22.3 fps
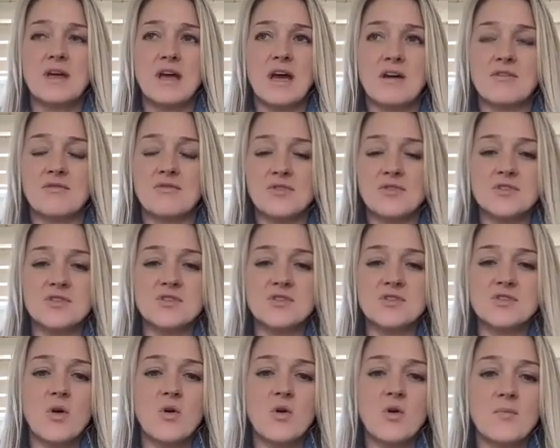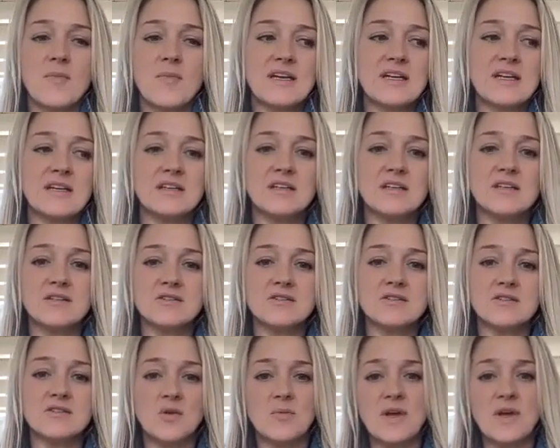And for so many
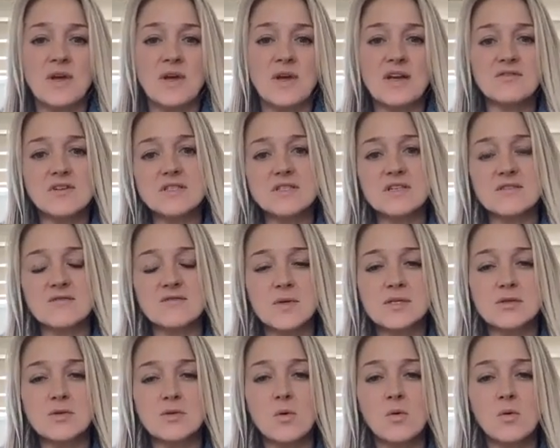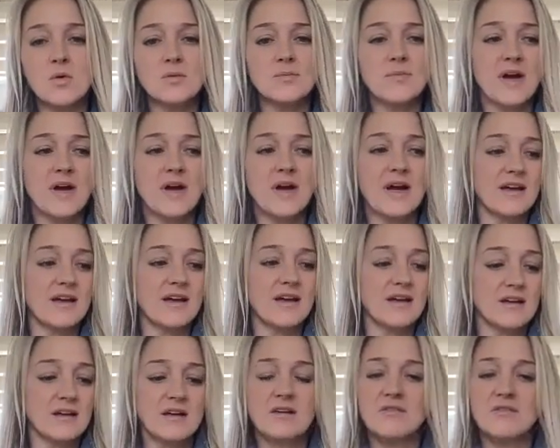years, so many of us have been told by